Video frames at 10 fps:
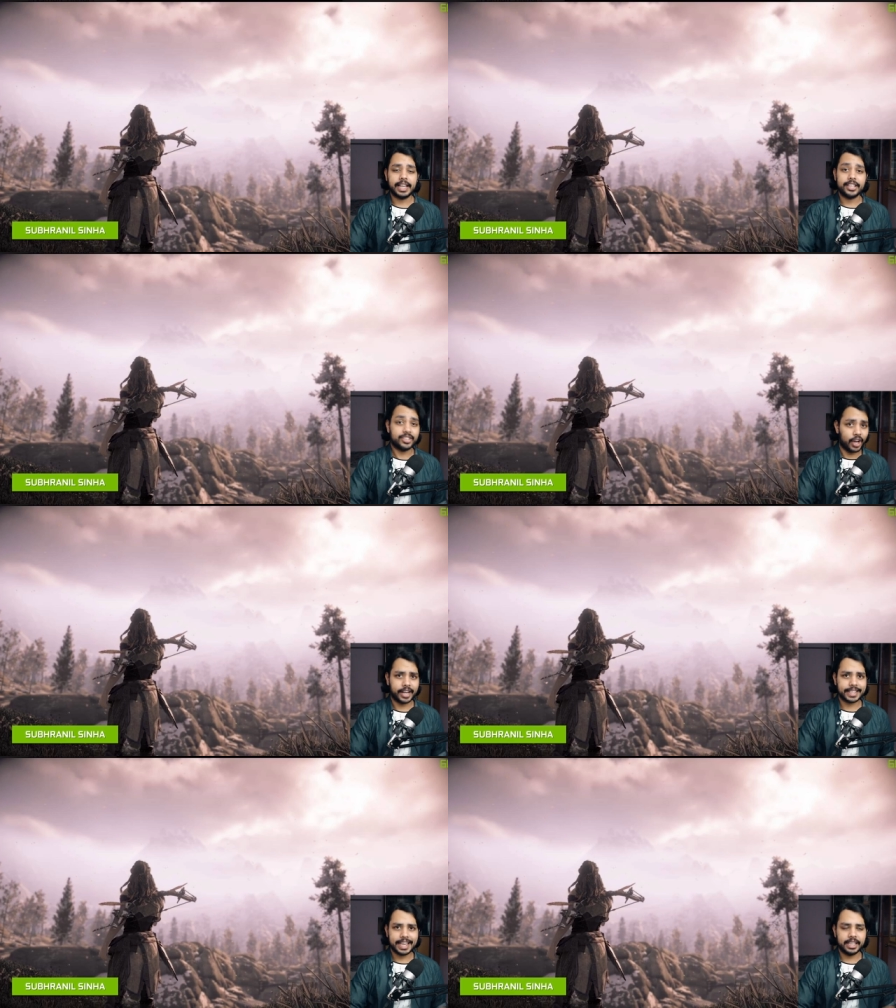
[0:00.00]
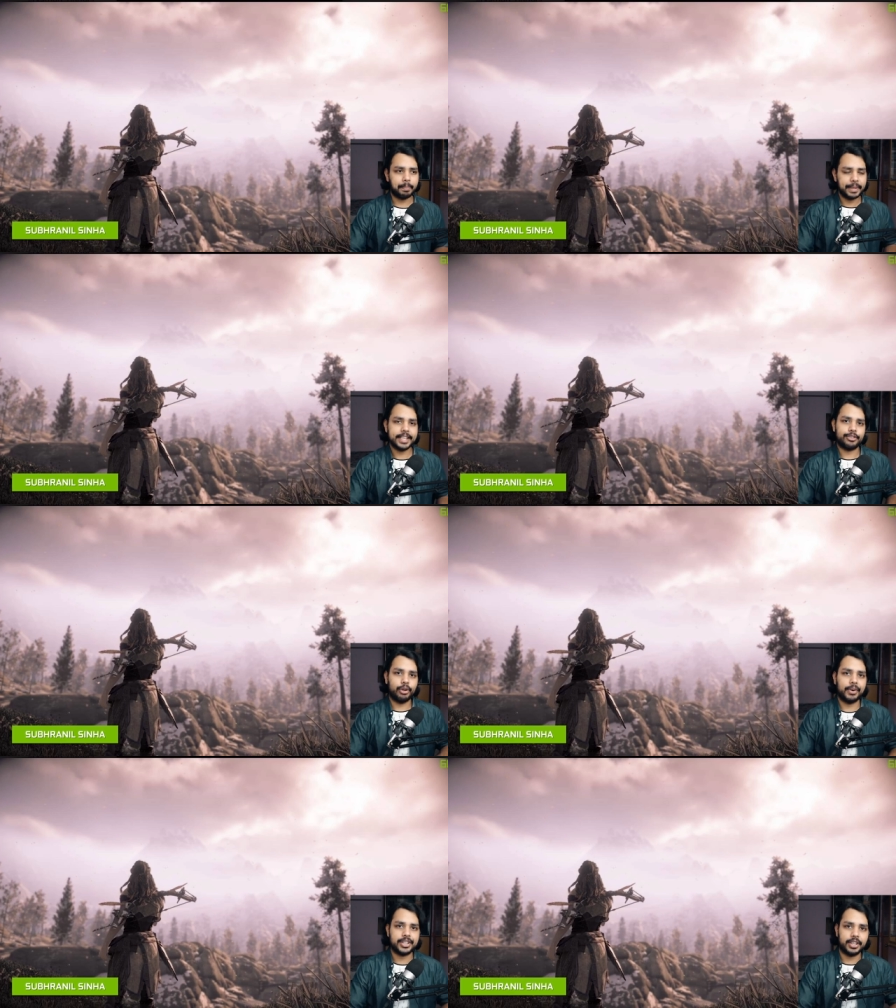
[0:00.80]
that is not in the P S
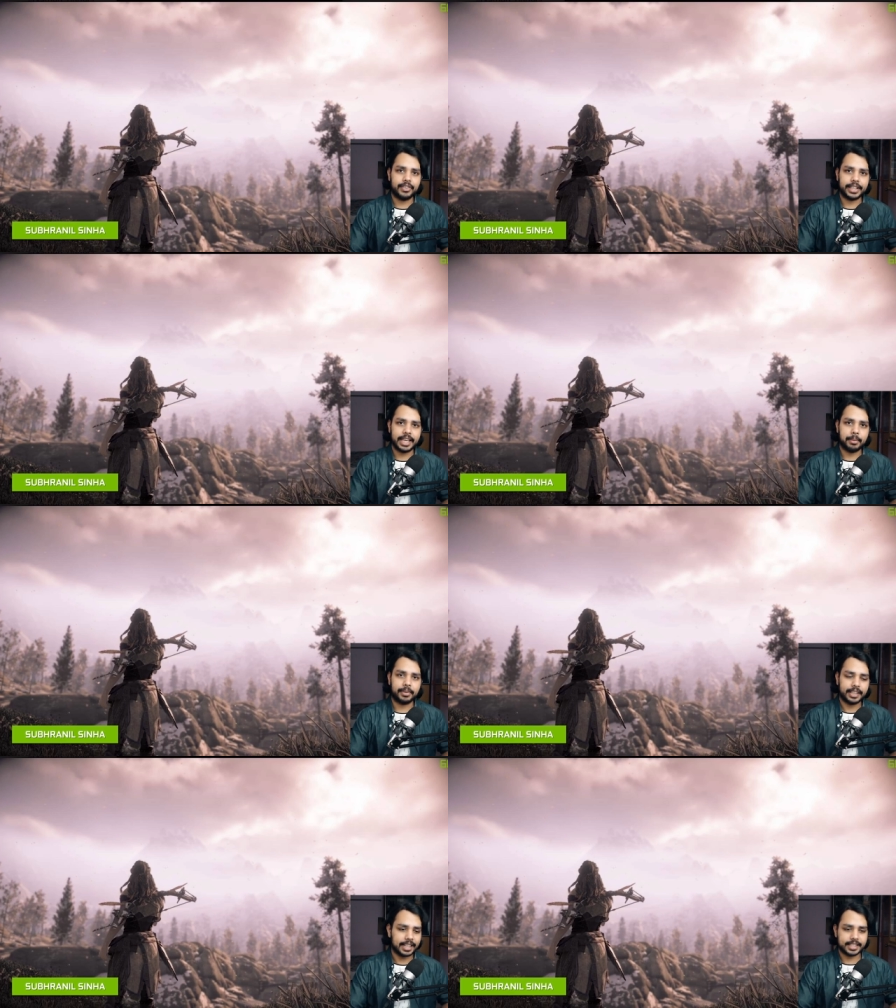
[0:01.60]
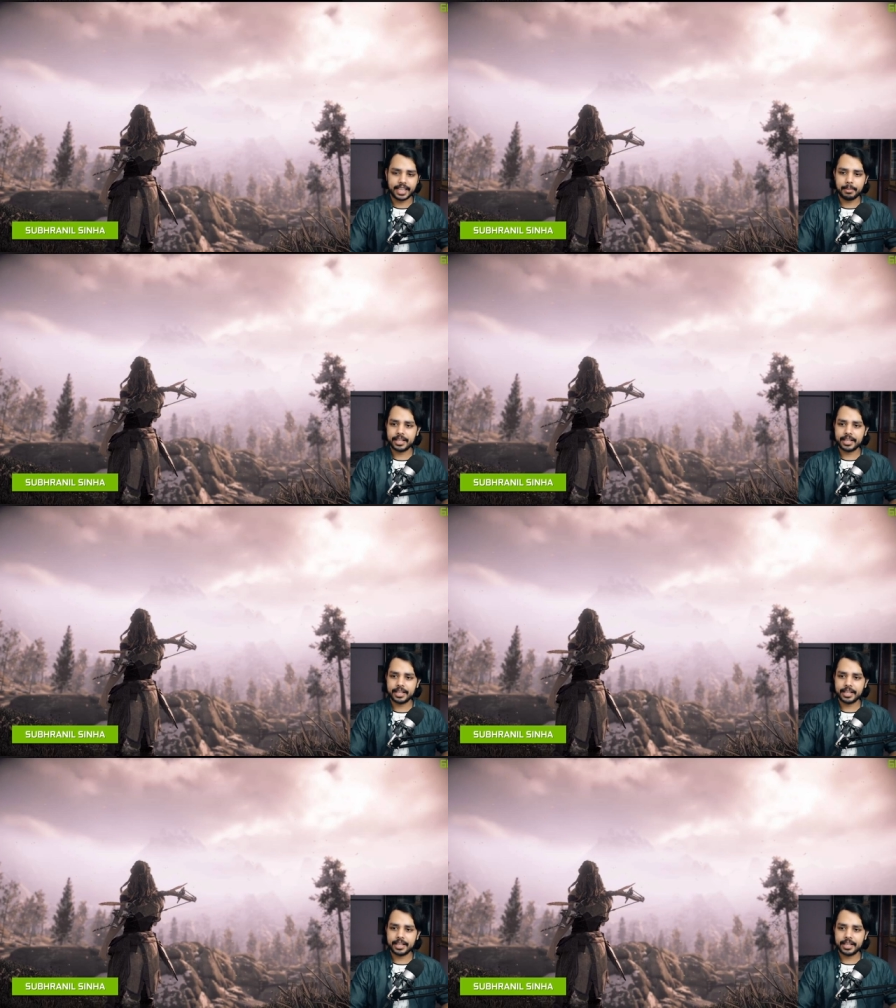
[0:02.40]
four version of the game. God damn